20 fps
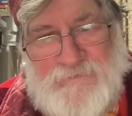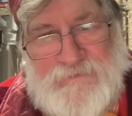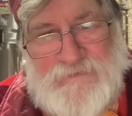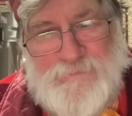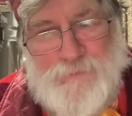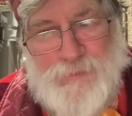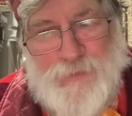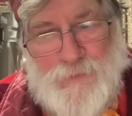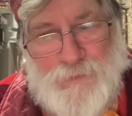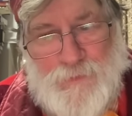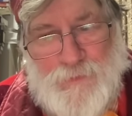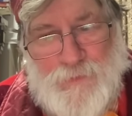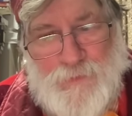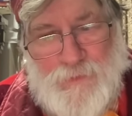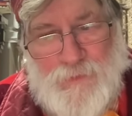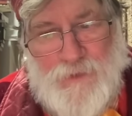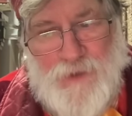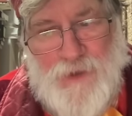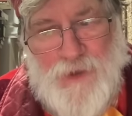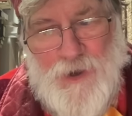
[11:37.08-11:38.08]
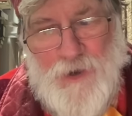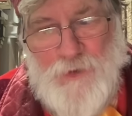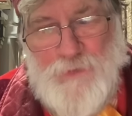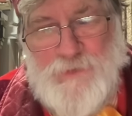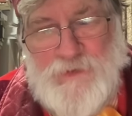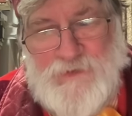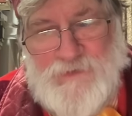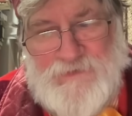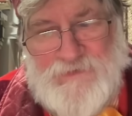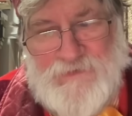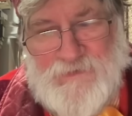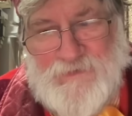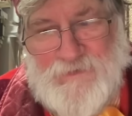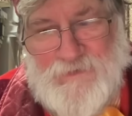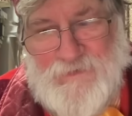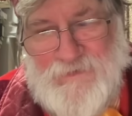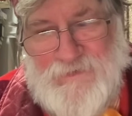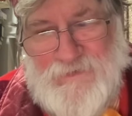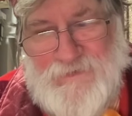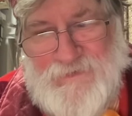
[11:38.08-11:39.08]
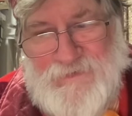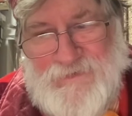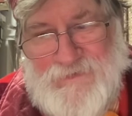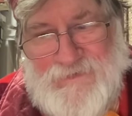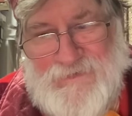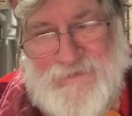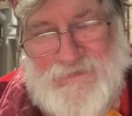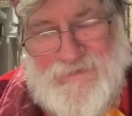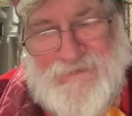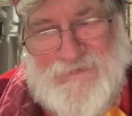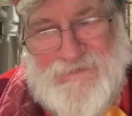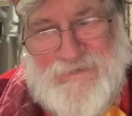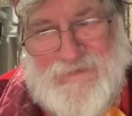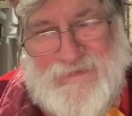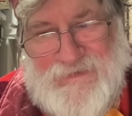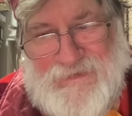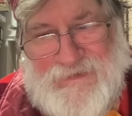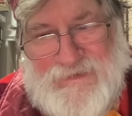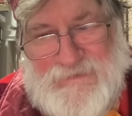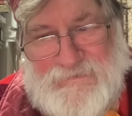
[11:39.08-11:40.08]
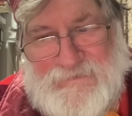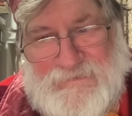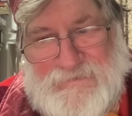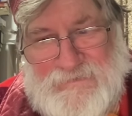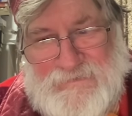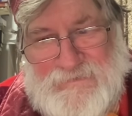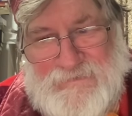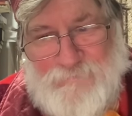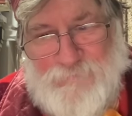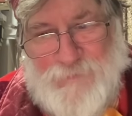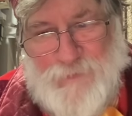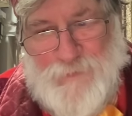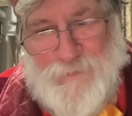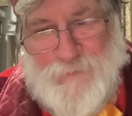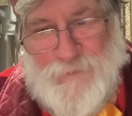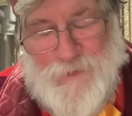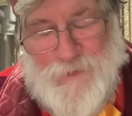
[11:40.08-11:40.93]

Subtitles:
is Paul Oakden. And Paul